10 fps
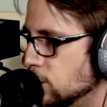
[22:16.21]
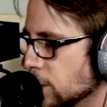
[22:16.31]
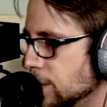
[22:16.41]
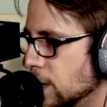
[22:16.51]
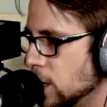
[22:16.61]

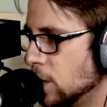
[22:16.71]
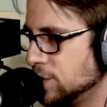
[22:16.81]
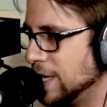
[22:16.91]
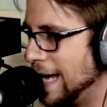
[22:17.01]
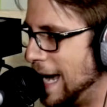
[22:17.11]
We're going to be
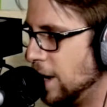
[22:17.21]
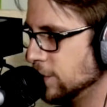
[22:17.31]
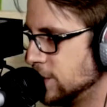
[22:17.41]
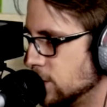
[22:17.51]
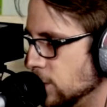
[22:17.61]
closing
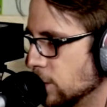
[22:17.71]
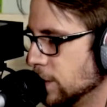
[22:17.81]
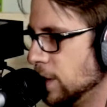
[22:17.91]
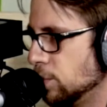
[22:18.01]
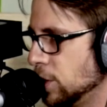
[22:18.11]
out. We
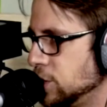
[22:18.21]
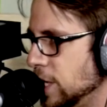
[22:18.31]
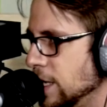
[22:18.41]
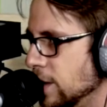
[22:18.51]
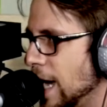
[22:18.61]
really
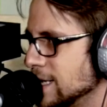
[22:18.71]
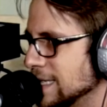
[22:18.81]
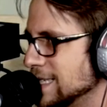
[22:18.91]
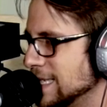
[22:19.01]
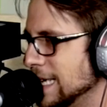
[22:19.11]
appreciate you
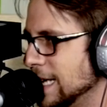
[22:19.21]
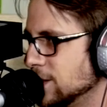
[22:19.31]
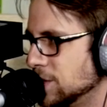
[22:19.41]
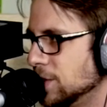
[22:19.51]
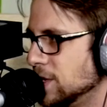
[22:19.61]
guys listening
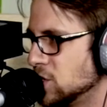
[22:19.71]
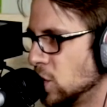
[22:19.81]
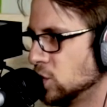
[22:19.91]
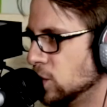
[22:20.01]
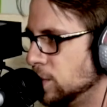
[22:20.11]
into the
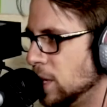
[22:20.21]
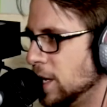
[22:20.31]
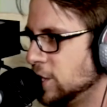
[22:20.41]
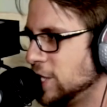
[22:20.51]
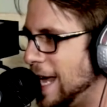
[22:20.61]
Social Plunge